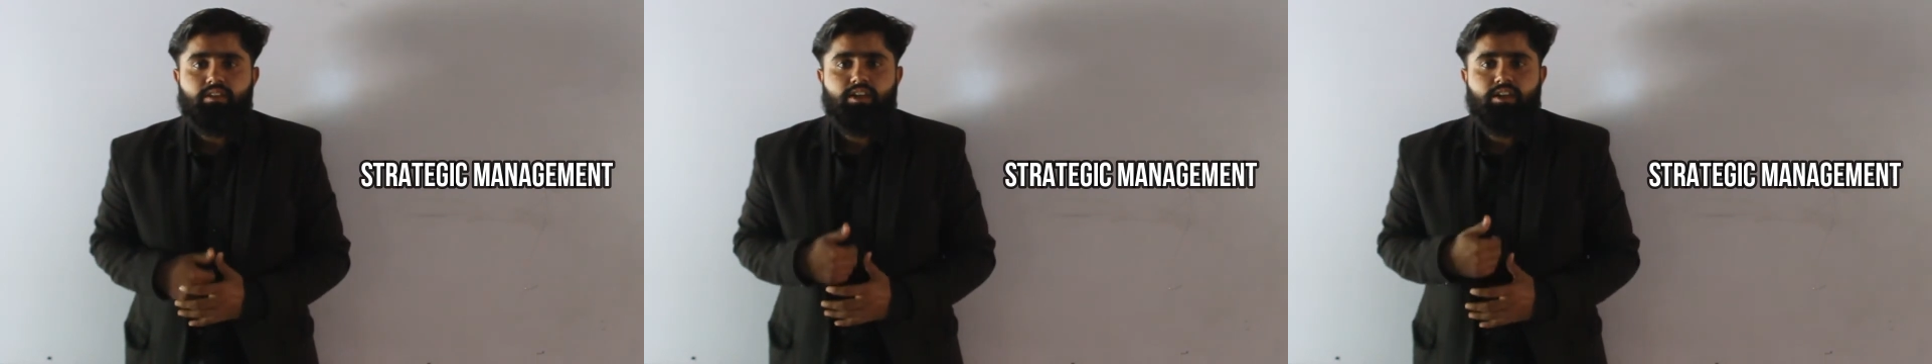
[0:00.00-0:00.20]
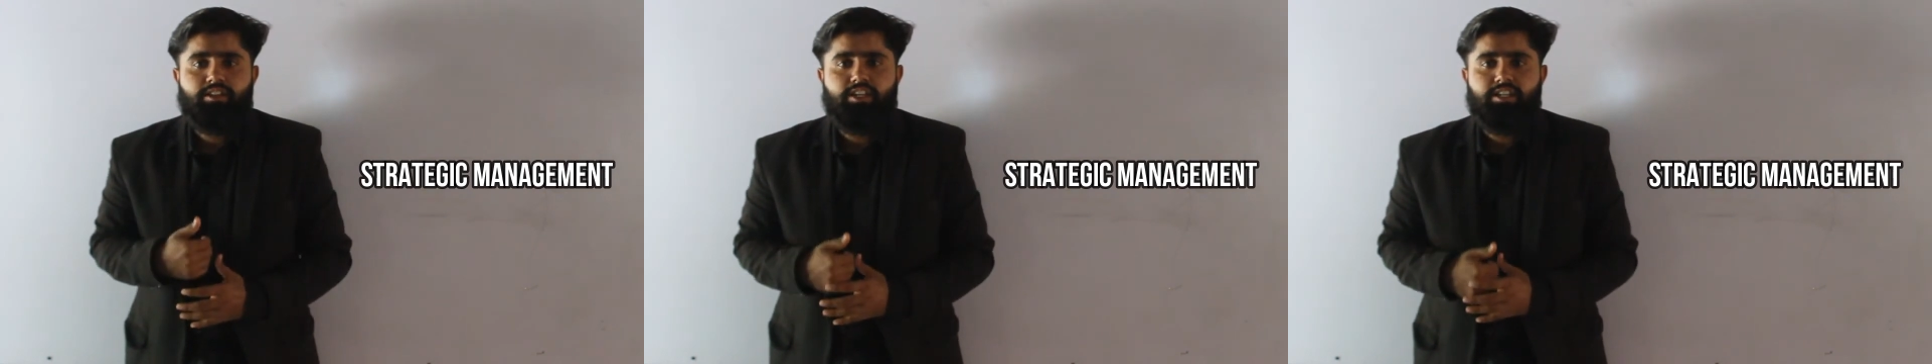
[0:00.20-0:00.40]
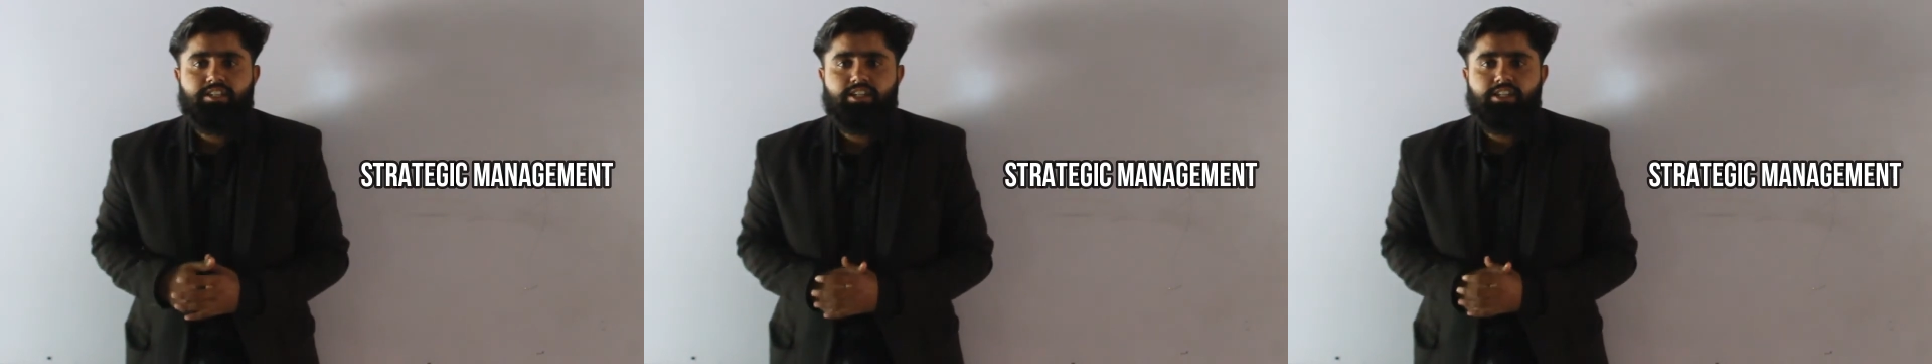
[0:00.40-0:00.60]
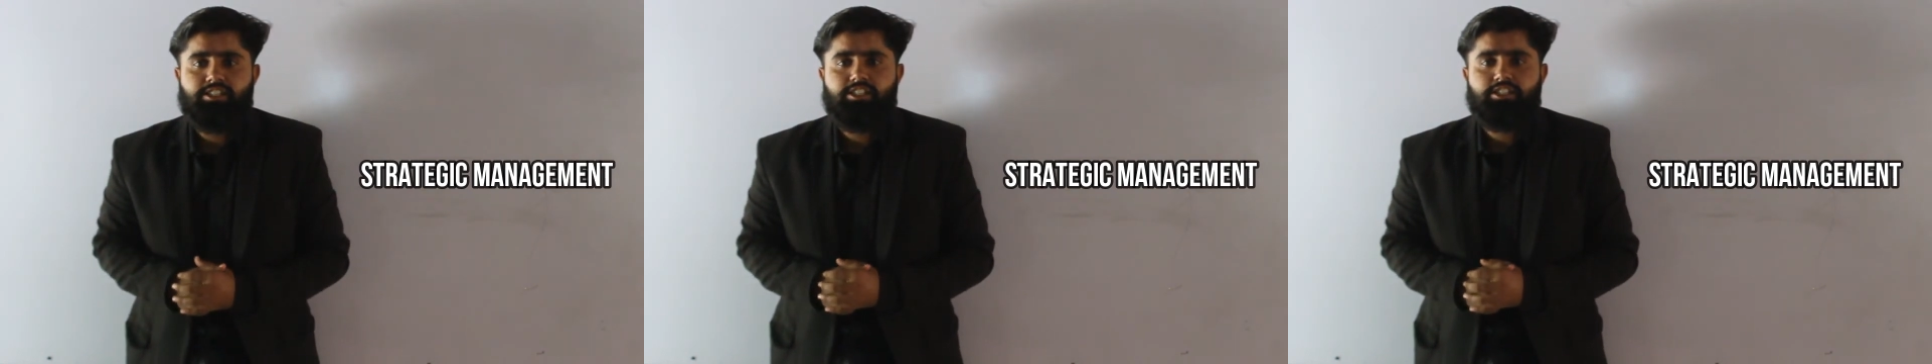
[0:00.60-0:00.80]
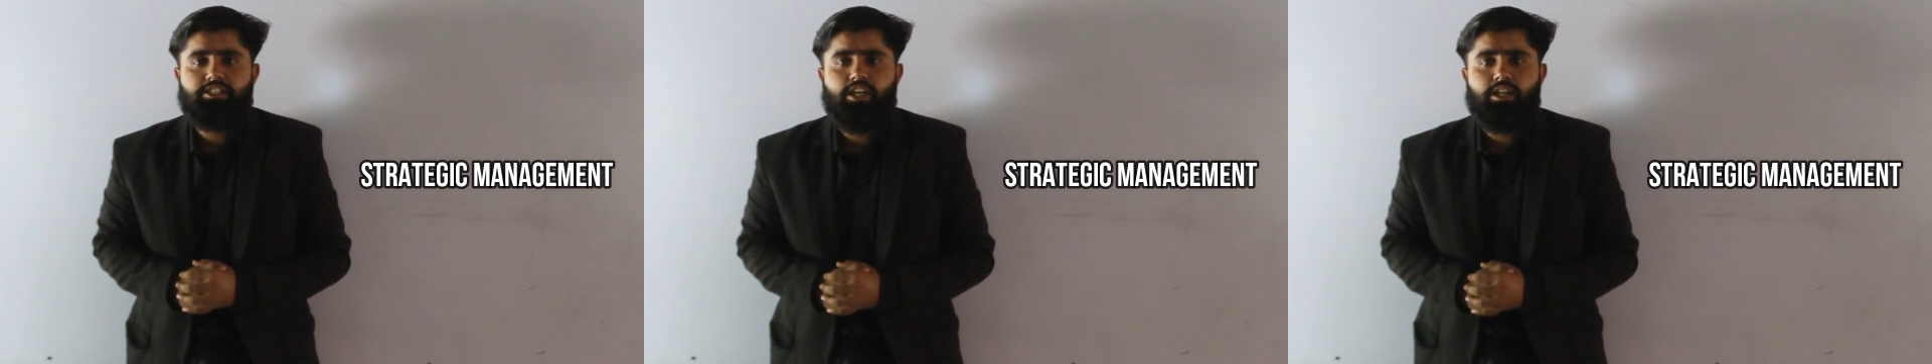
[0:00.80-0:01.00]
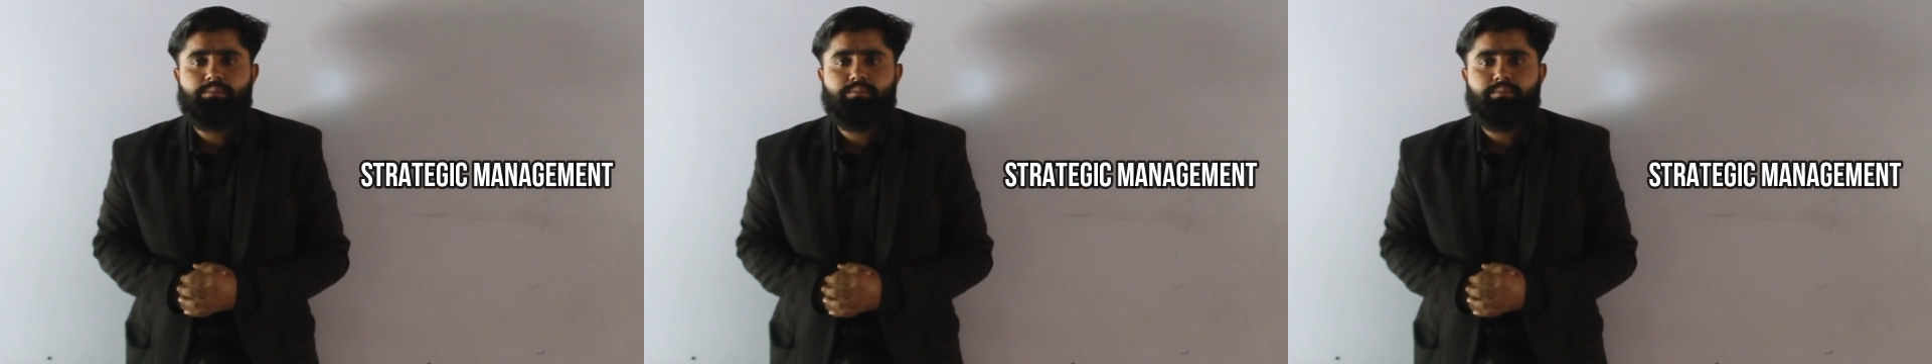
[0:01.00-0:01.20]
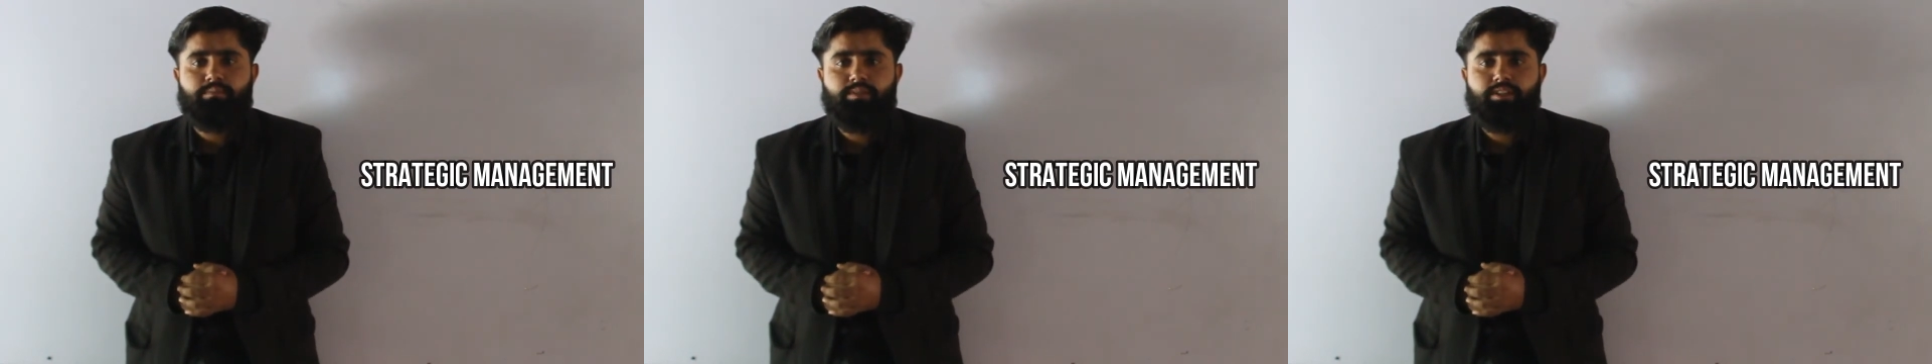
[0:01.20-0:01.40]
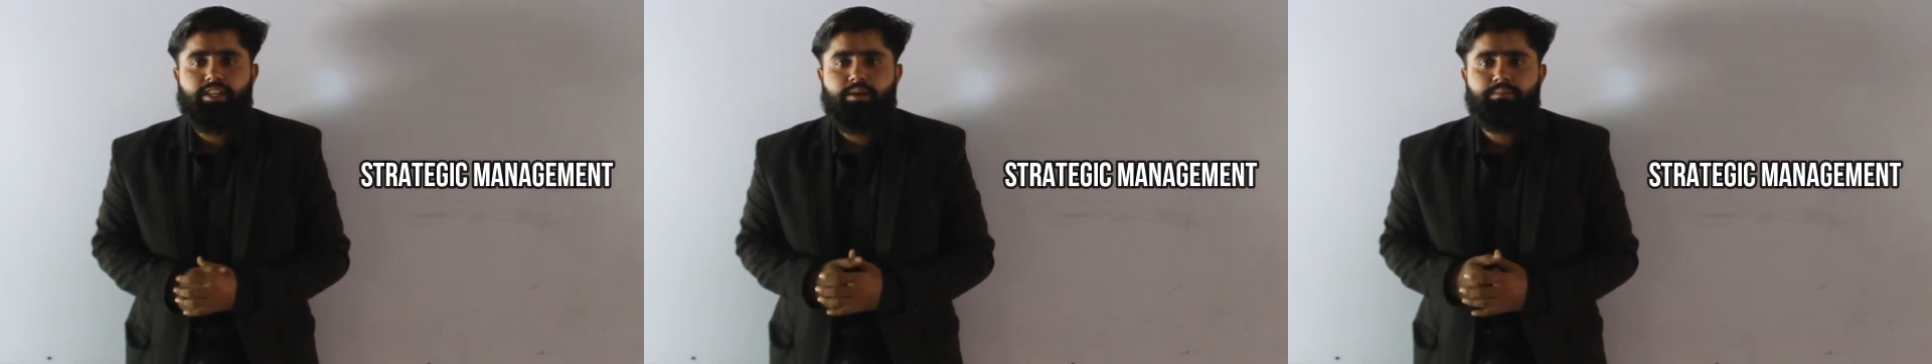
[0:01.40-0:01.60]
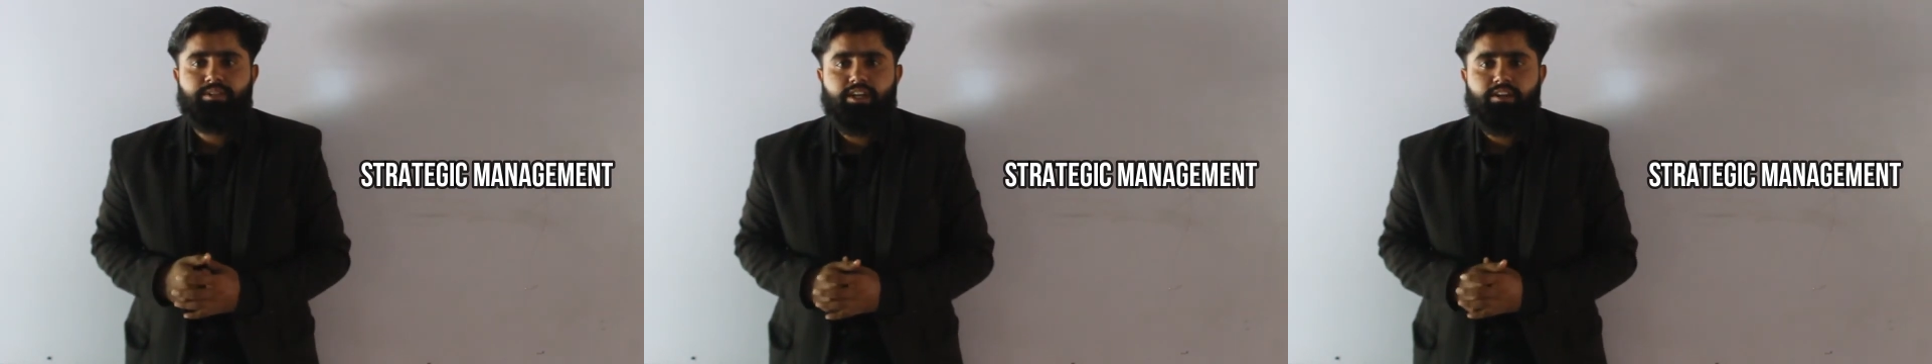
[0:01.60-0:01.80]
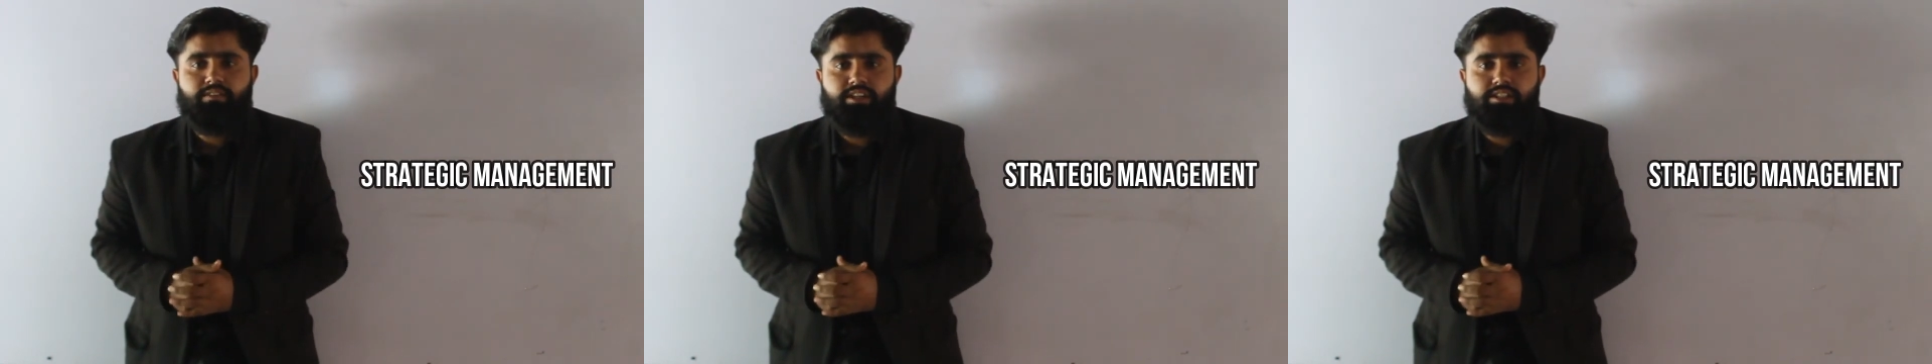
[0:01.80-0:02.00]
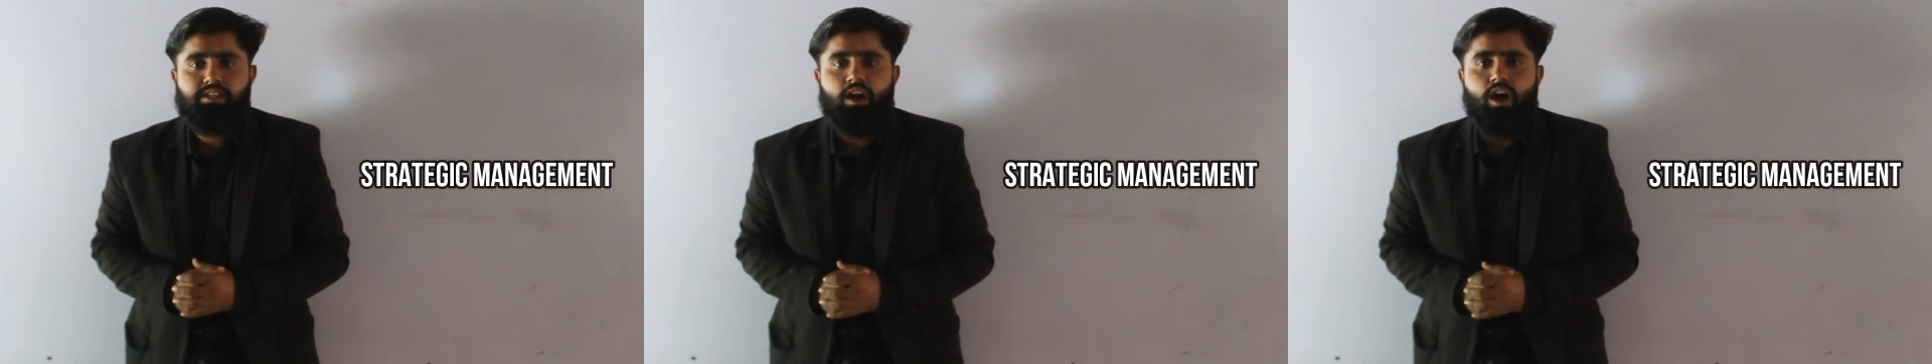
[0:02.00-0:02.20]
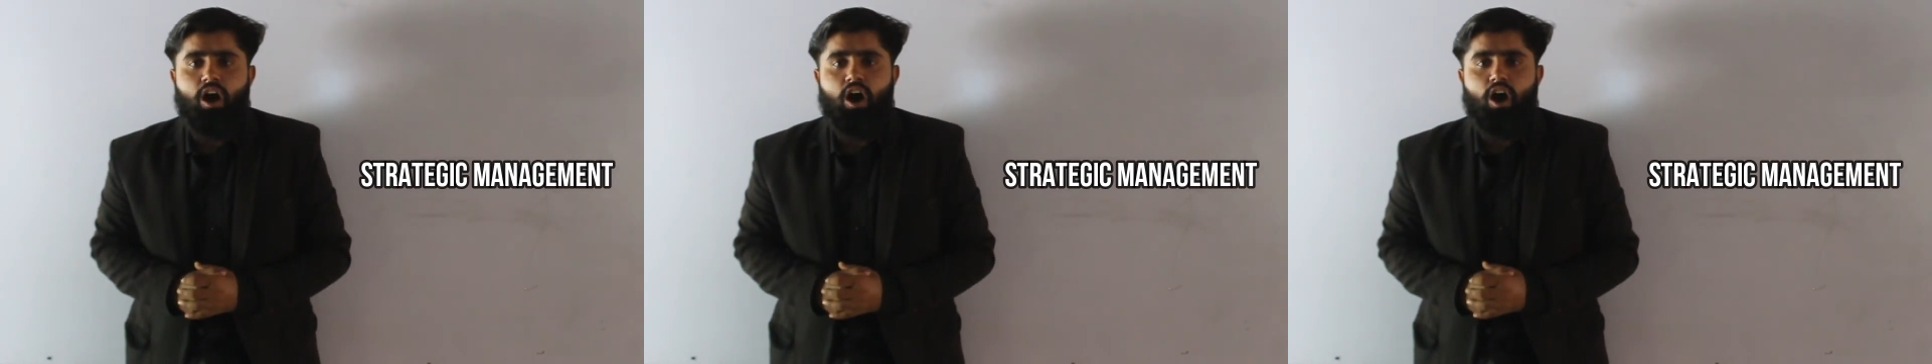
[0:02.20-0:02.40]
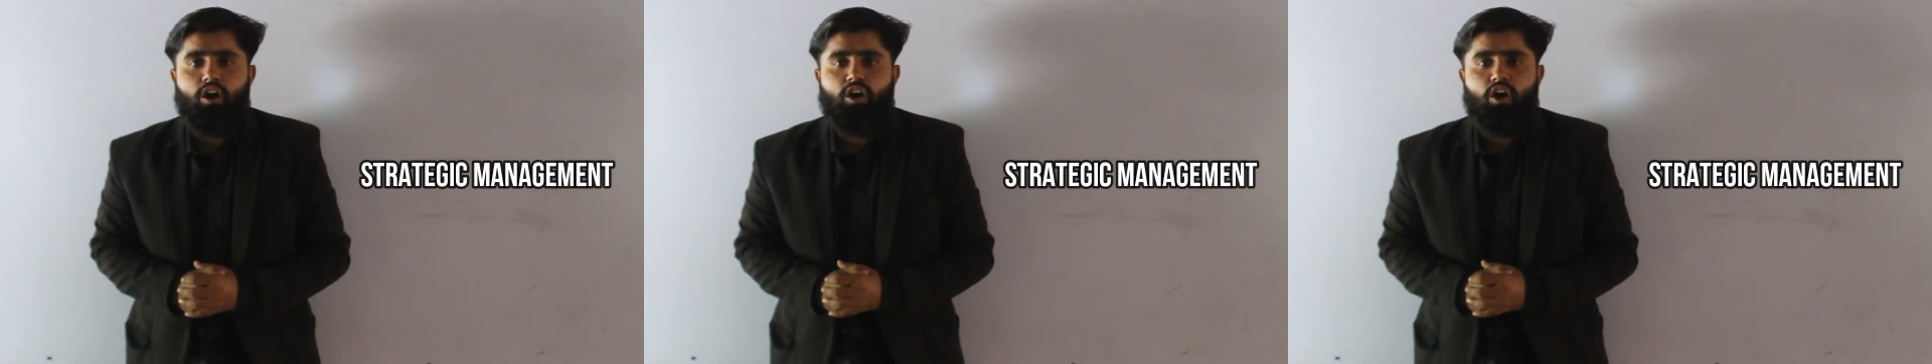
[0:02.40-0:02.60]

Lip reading: The strategies themselves are